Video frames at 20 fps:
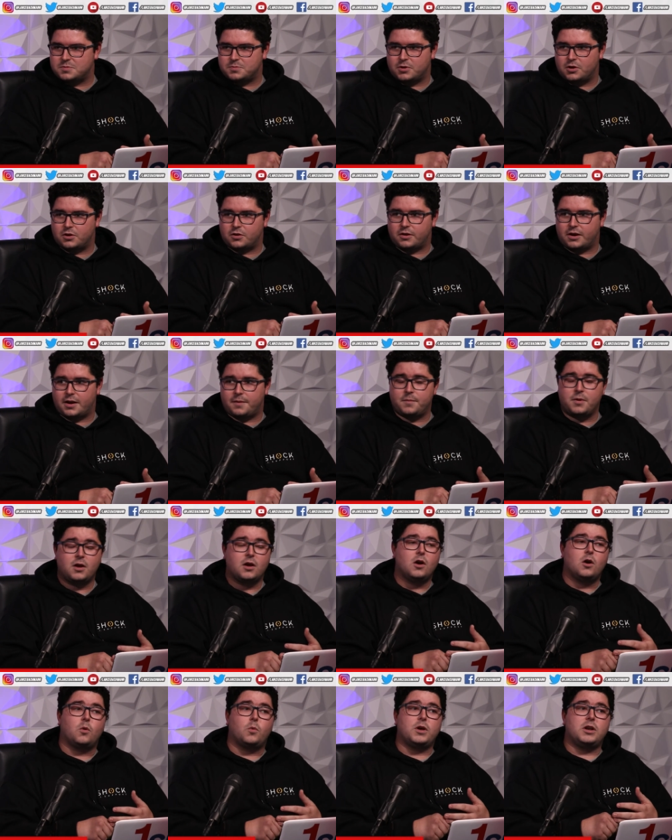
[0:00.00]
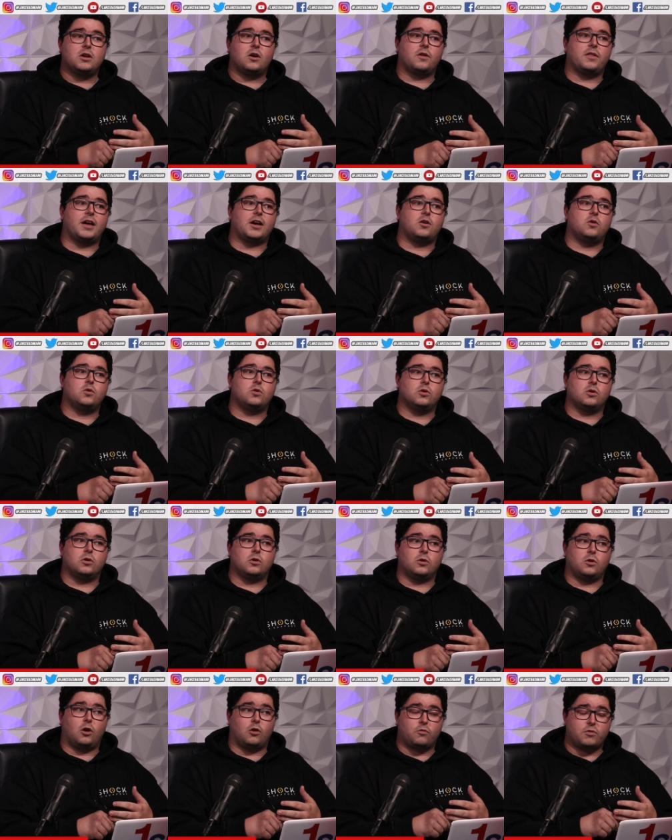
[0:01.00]
program. We know that Google
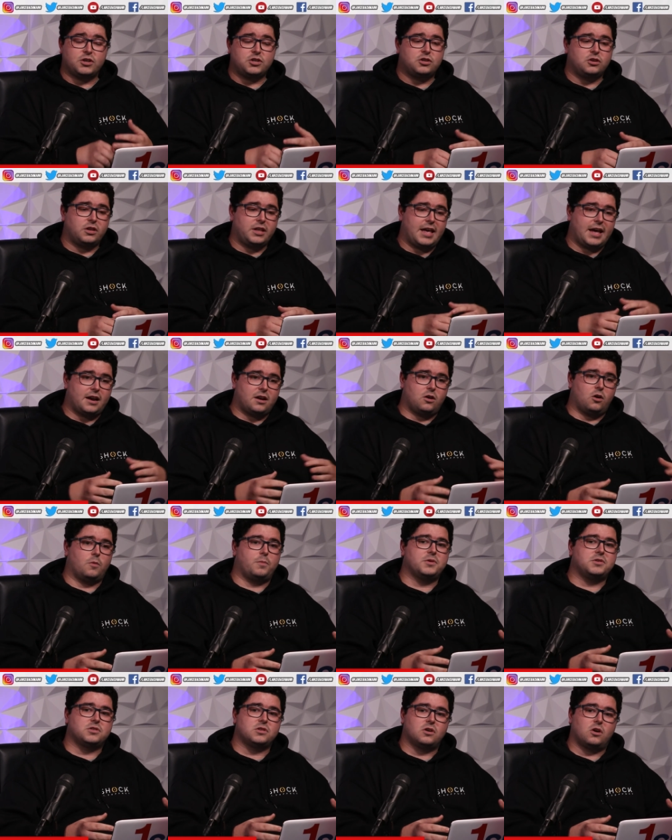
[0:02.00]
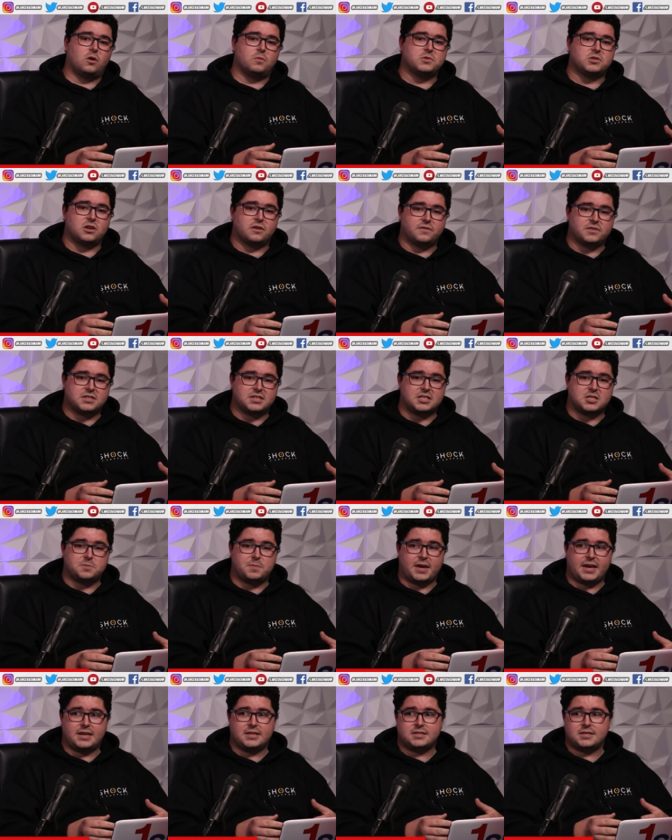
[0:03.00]
originally had it open to the home services
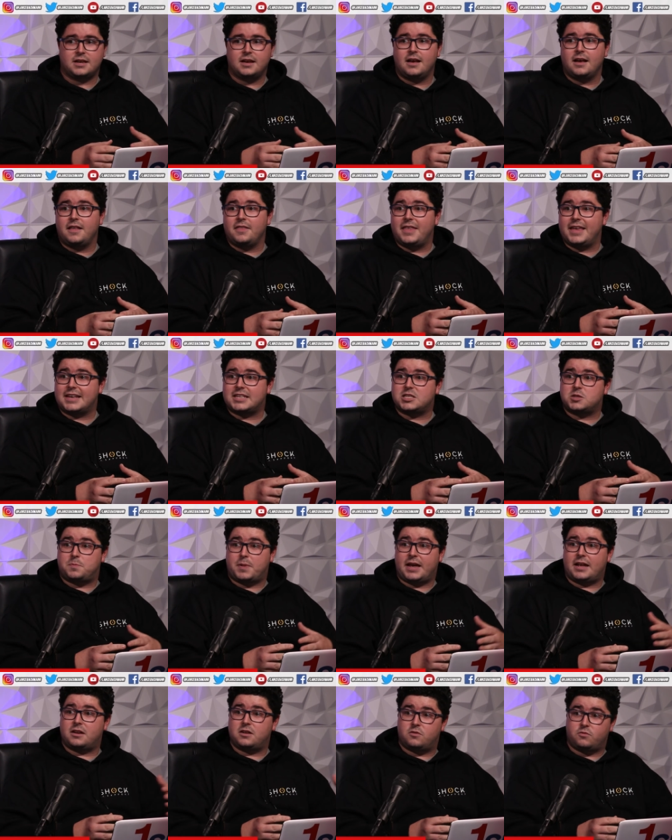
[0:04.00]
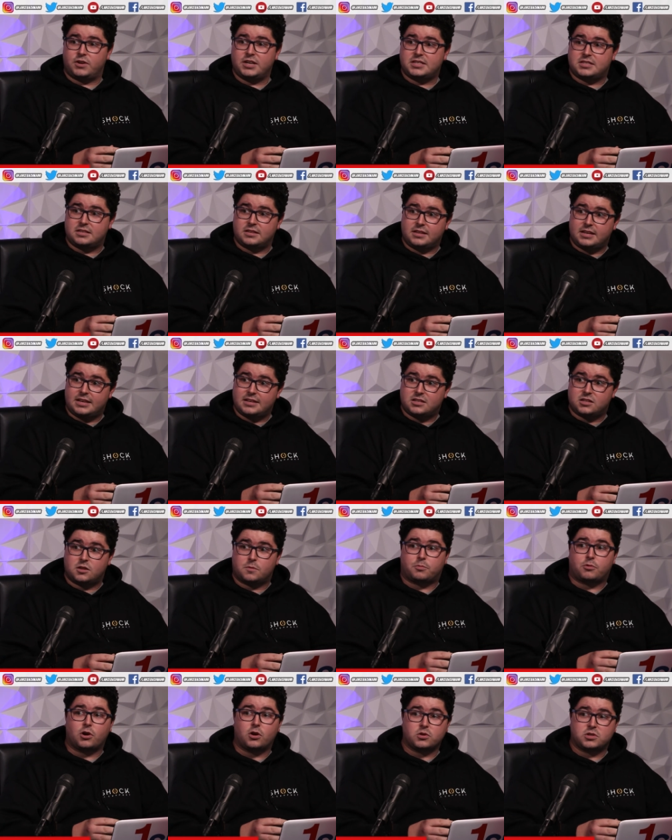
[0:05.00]
space. Mm-hmm. They expanded recently into the
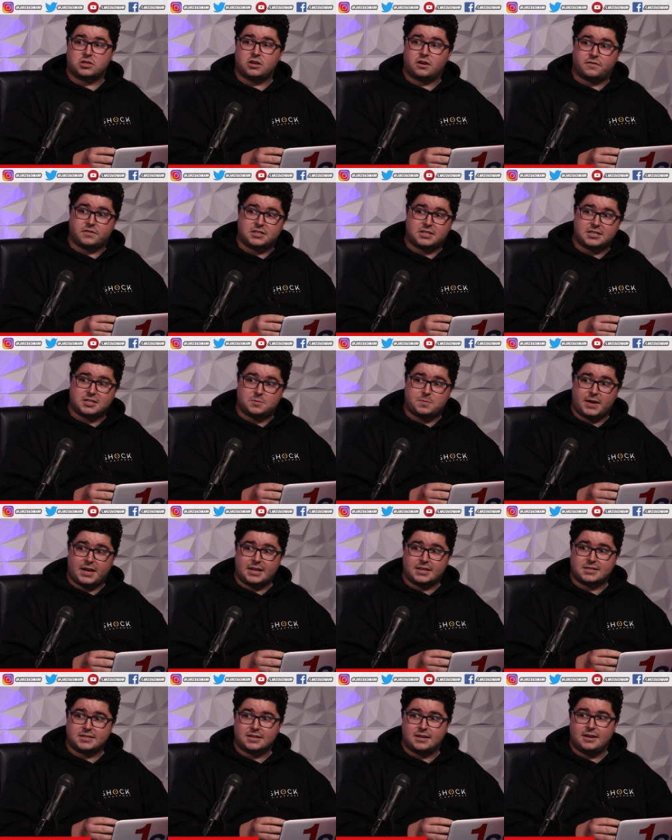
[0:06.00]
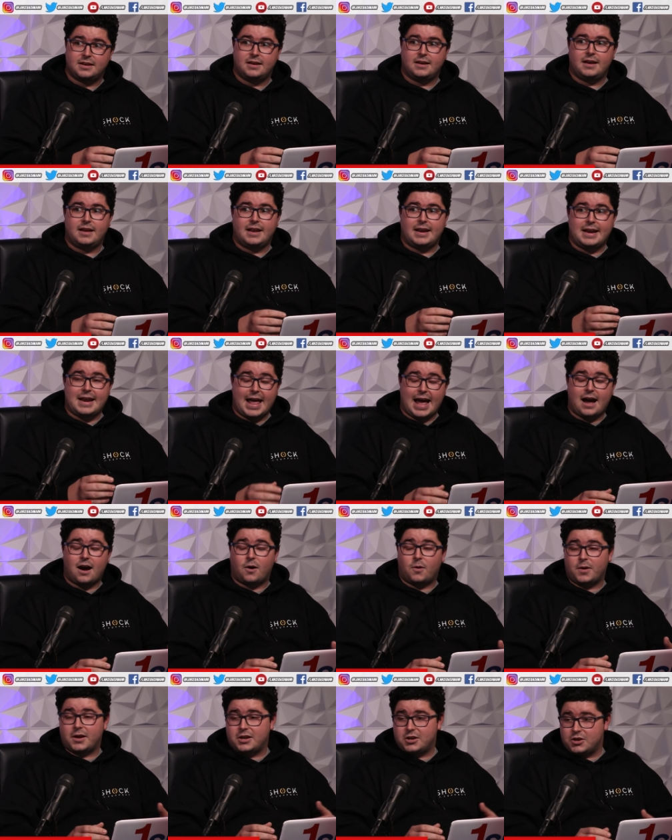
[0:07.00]
pro services they space. Did. Now
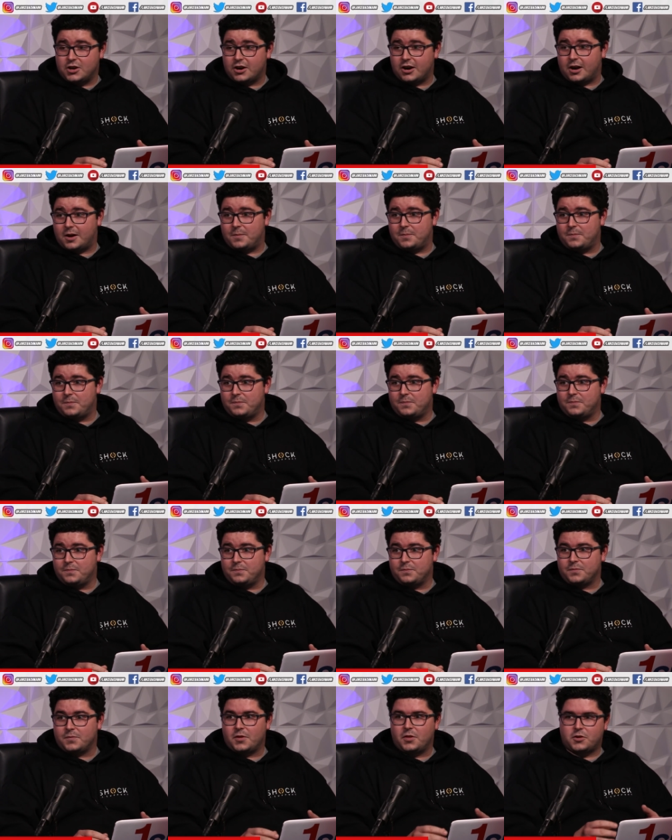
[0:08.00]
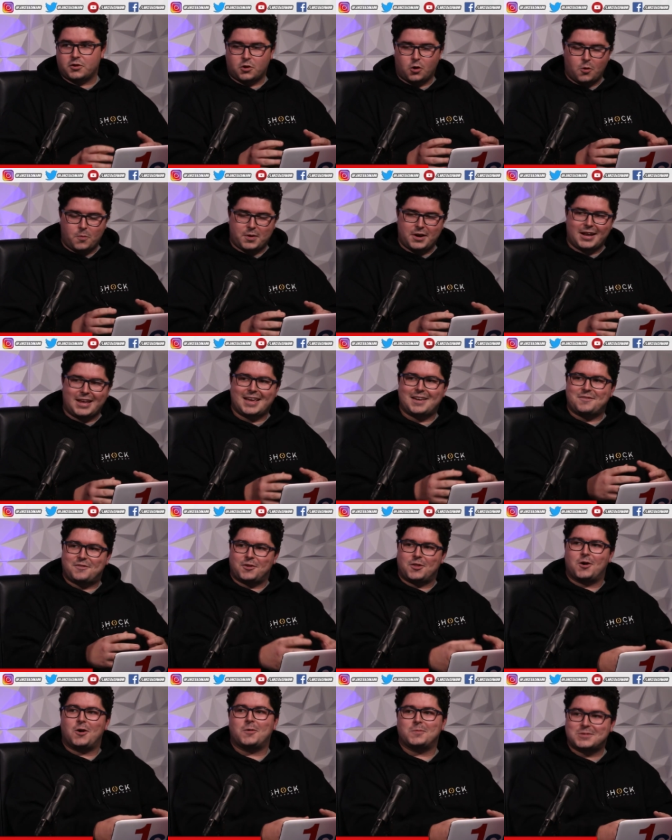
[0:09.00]
in Europe, they're opening it for the
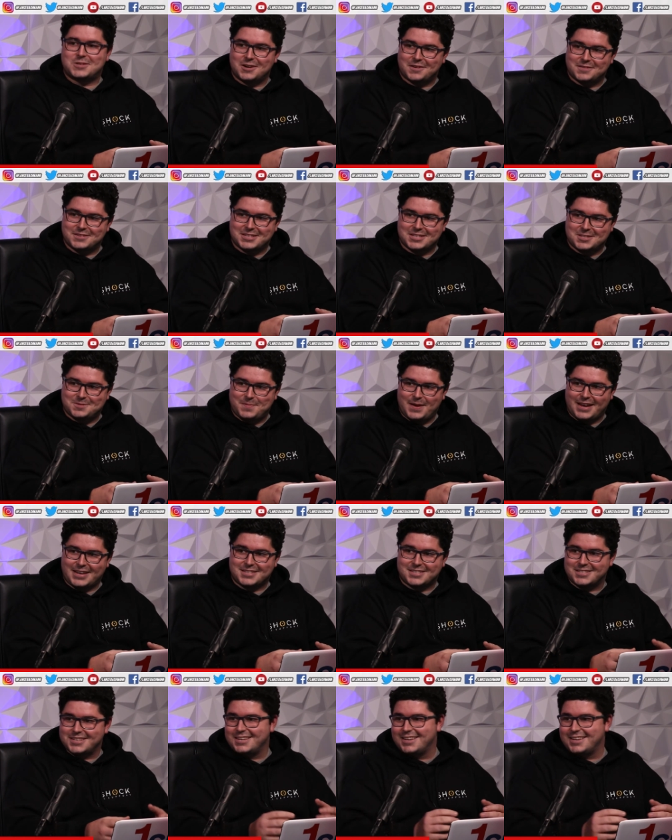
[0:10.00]
home services space.